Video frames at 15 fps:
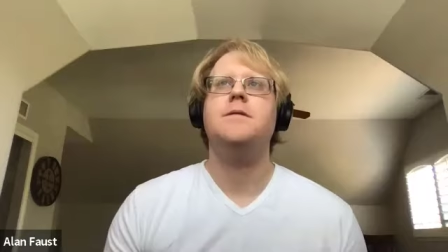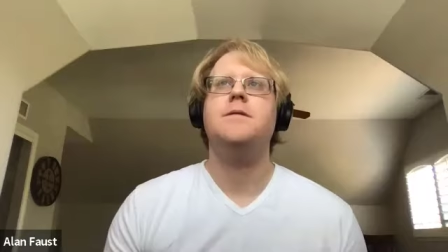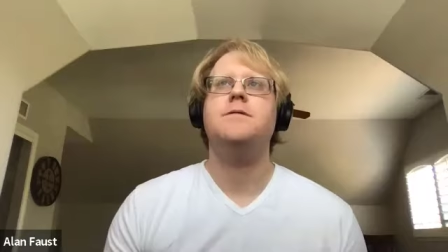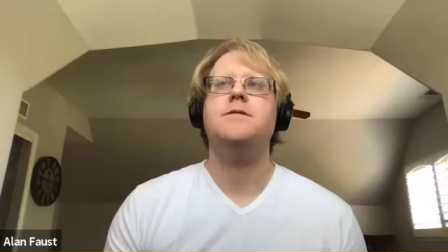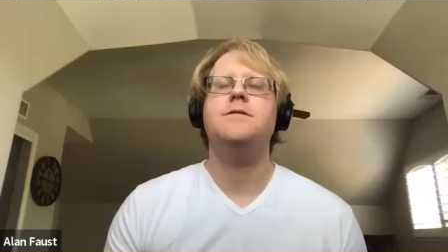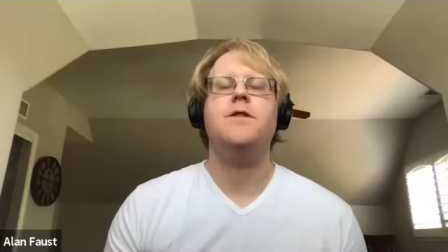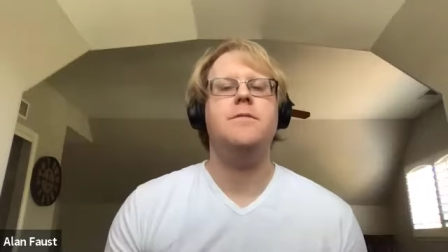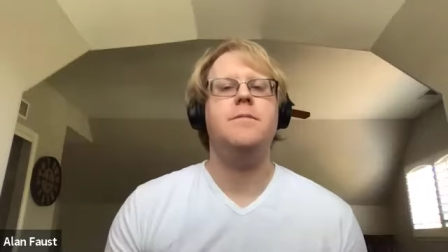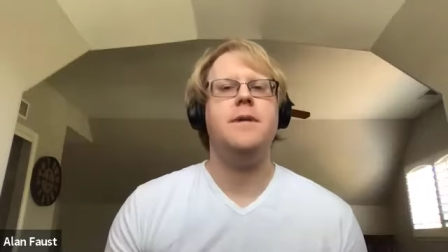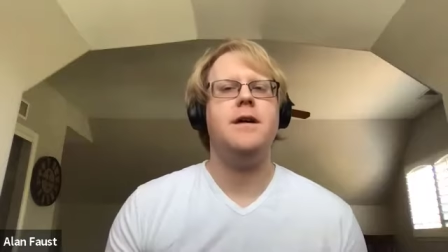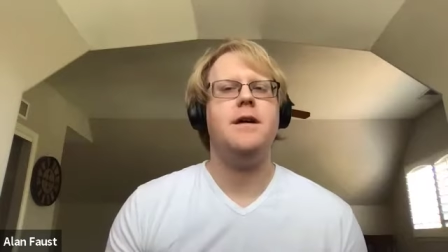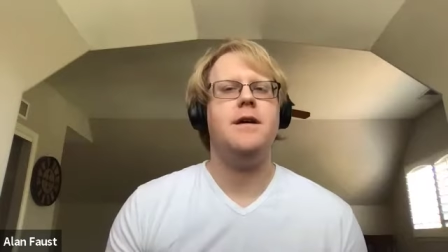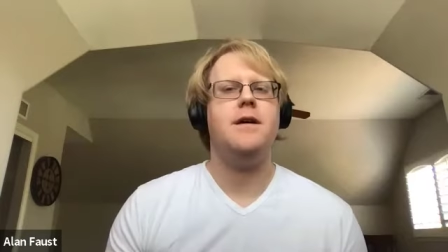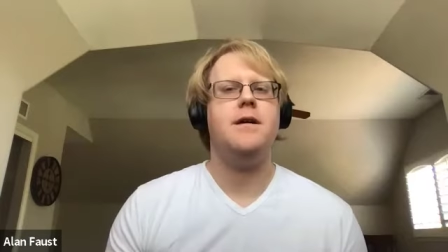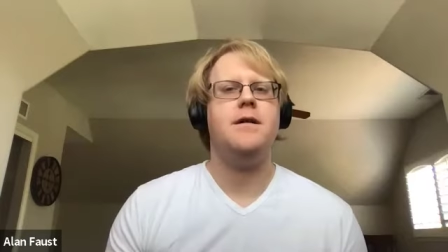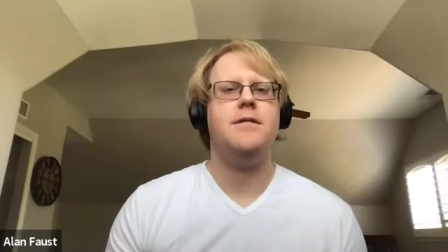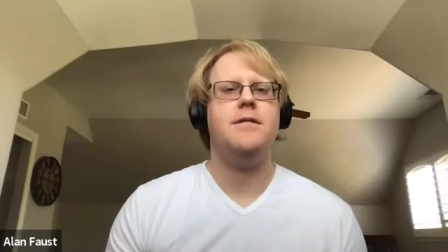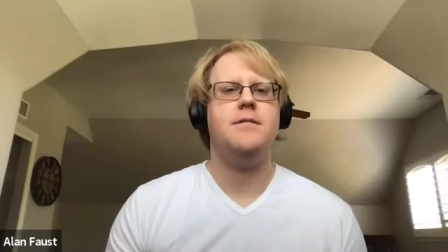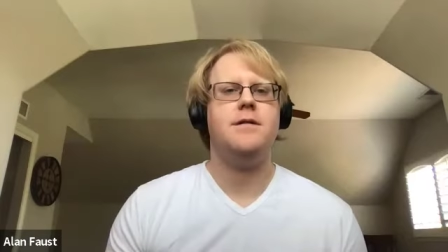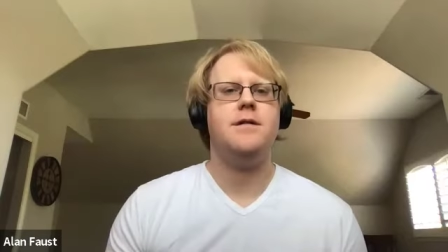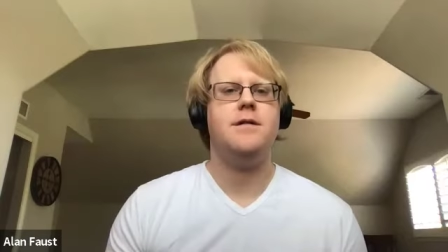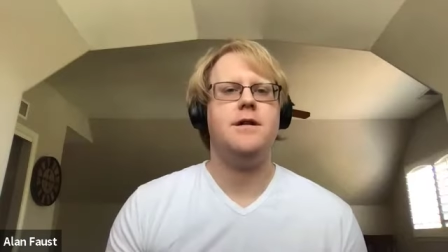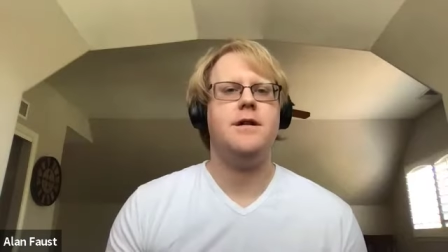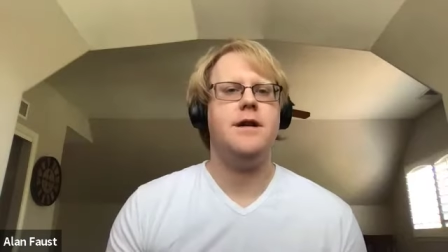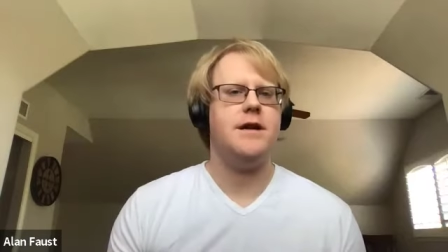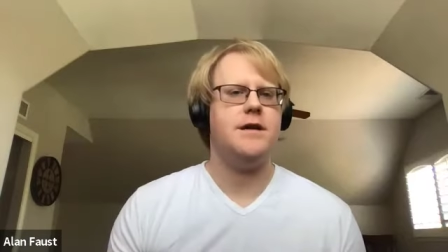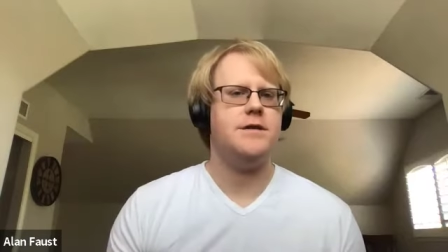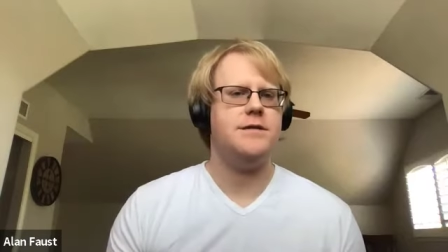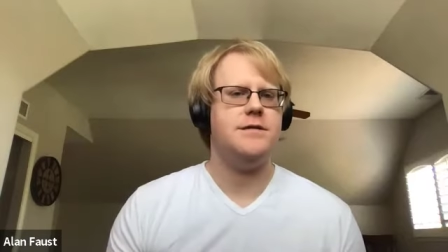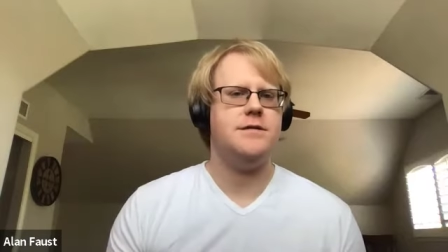Start making
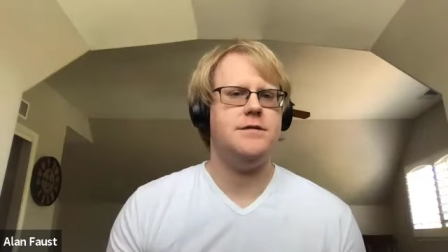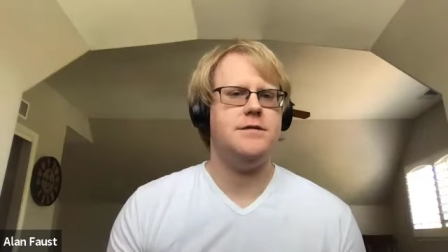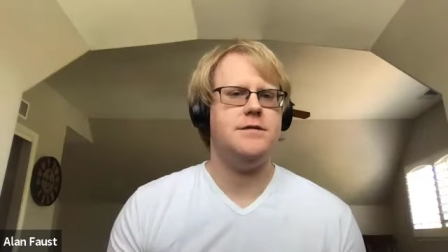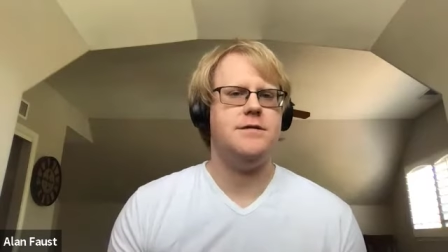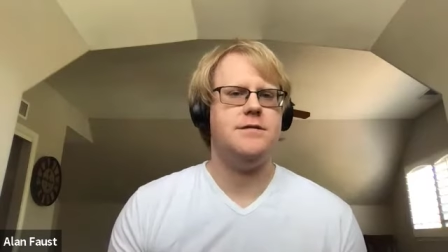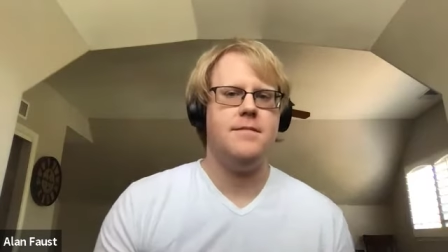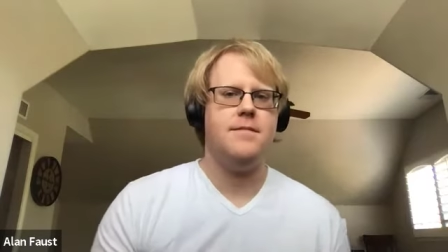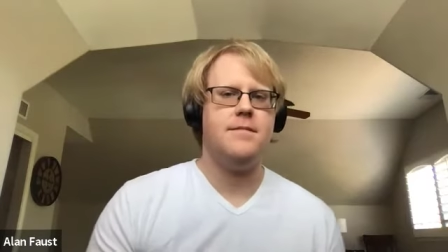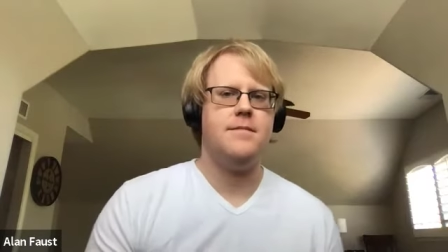connections